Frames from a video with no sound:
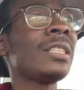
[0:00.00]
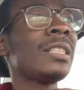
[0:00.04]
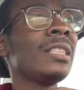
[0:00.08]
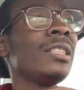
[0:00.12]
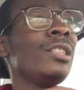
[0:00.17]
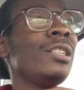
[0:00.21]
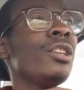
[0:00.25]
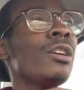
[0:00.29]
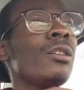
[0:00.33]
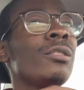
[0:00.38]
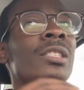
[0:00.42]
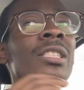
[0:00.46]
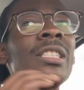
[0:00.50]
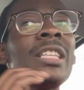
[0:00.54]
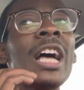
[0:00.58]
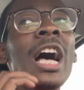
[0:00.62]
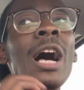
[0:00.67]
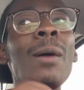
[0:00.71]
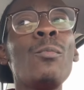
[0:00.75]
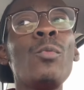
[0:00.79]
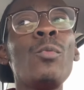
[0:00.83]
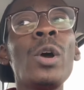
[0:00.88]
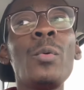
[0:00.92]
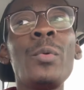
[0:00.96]
you know,
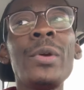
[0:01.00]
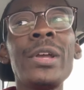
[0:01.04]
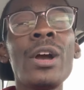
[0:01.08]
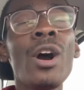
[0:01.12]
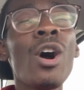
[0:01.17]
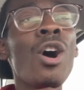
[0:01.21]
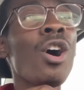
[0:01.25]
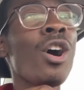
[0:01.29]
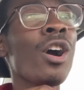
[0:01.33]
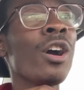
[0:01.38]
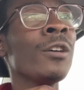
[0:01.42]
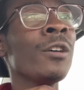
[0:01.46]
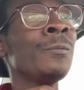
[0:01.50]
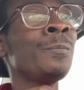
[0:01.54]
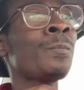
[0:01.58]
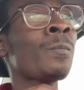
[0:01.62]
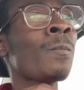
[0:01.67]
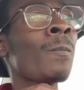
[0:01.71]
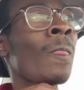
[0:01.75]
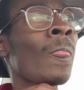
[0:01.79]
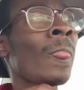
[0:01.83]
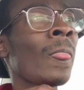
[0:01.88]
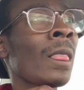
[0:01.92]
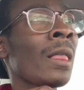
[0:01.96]
stop where we are,
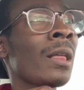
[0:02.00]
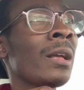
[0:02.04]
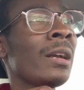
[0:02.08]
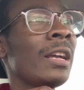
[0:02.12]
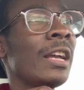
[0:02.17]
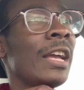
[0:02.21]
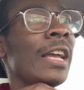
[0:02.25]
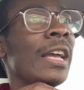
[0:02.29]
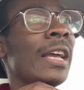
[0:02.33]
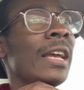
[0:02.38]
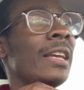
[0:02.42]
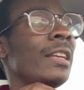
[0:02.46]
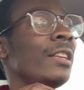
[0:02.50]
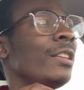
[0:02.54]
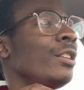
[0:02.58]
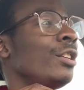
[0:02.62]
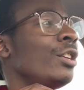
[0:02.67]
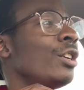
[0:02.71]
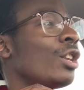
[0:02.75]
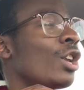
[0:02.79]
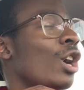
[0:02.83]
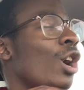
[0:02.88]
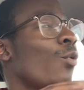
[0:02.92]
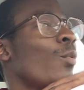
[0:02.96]

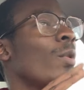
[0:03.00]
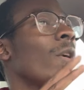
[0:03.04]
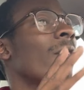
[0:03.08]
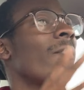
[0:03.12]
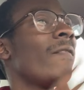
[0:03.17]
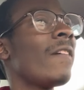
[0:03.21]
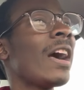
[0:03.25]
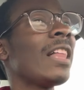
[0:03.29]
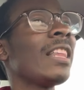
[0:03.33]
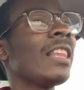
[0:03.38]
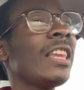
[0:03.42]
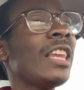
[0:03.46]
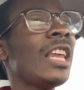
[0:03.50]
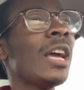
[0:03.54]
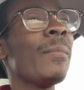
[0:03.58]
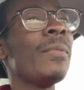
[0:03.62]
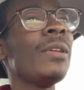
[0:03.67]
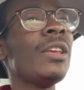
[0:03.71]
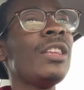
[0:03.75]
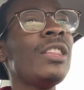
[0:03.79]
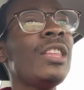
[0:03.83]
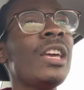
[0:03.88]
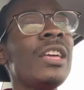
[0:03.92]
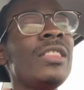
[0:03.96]
you know, we'll valet
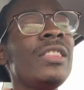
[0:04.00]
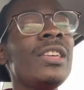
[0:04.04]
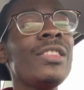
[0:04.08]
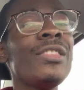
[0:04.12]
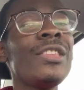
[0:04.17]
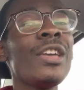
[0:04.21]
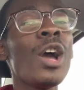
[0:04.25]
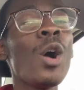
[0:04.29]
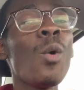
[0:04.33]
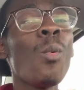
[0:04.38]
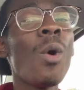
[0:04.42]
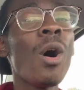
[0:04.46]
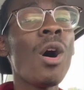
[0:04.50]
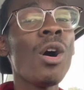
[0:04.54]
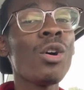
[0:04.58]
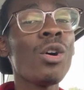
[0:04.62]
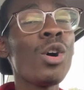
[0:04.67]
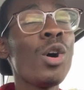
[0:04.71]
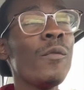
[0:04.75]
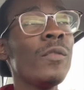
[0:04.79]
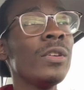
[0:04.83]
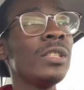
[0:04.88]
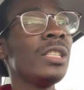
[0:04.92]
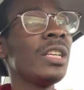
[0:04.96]
them, and then they'll
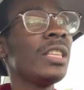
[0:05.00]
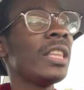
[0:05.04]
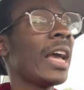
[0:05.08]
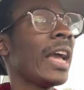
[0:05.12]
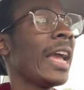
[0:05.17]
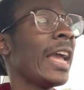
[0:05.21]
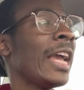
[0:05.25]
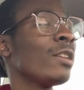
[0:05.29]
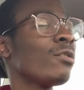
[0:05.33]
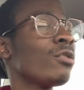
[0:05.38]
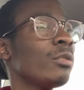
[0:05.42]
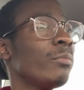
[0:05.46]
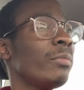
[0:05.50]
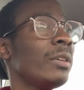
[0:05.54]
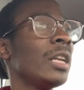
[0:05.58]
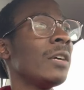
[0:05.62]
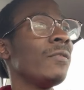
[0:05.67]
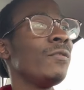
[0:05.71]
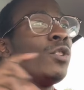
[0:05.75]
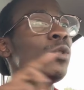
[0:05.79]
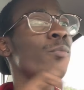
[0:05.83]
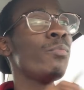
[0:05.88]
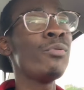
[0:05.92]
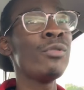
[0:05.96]
walk over to that entrance.
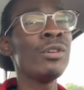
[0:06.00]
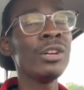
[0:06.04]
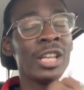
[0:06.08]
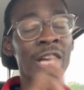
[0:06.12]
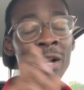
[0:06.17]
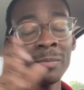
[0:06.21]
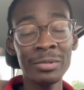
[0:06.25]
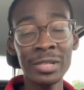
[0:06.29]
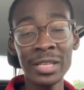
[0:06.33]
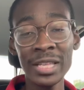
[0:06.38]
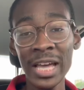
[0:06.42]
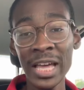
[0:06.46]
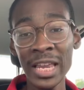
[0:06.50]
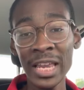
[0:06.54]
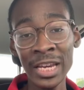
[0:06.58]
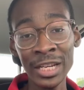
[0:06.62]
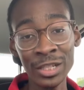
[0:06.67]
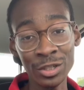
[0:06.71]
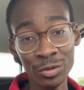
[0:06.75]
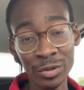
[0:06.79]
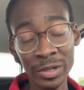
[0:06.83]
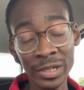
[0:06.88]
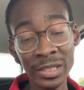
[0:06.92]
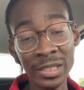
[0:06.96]
But if you pull up to that
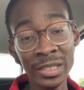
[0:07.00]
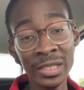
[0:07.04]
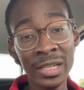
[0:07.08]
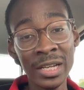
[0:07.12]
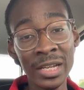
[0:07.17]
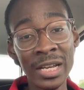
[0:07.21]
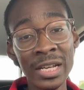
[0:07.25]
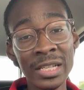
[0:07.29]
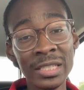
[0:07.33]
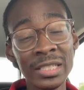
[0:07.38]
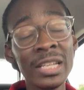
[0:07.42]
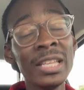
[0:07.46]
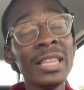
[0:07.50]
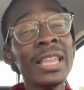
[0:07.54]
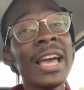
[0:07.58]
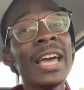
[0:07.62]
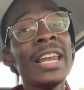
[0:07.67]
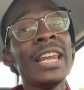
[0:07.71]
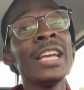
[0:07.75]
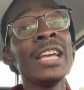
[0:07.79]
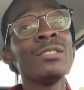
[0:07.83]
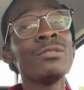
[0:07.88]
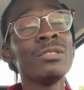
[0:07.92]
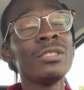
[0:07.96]
entrance
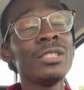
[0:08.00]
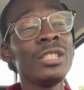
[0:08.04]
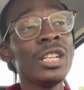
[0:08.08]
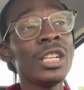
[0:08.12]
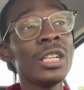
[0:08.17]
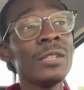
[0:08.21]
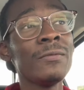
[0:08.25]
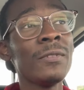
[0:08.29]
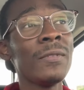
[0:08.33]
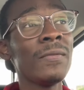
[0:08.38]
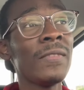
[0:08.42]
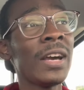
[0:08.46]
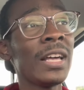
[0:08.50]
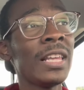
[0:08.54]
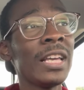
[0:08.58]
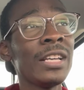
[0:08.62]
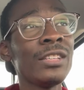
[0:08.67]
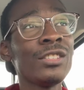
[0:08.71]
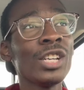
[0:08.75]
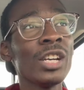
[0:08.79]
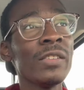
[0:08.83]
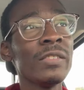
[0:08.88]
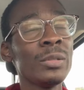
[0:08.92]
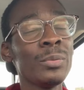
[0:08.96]
looking for
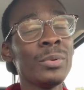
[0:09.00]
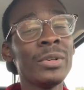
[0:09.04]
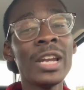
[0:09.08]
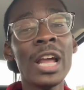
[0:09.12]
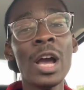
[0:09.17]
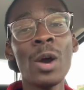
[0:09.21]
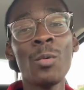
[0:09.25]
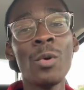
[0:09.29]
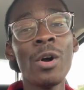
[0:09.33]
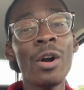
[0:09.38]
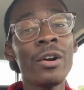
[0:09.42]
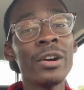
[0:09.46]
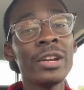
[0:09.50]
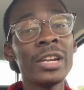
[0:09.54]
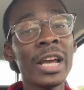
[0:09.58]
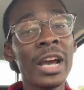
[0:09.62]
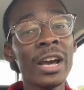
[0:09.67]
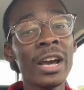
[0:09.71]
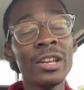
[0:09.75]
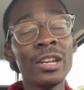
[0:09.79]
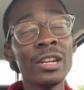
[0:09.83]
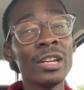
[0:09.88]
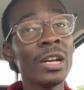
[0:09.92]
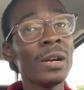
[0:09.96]
valet service, we're not walking
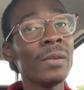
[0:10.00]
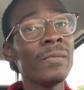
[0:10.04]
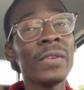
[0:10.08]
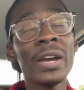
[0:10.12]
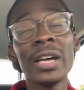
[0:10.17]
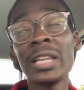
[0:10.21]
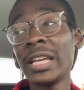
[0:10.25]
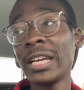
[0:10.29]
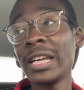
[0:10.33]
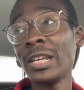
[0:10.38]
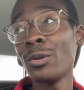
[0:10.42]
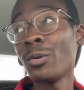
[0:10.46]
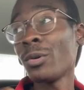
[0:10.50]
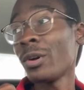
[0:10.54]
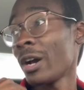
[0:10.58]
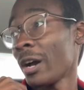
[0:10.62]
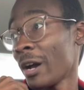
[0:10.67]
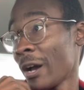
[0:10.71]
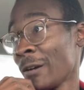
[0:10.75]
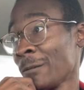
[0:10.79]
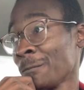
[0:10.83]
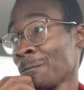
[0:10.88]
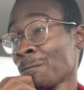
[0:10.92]
down there to come valet your car.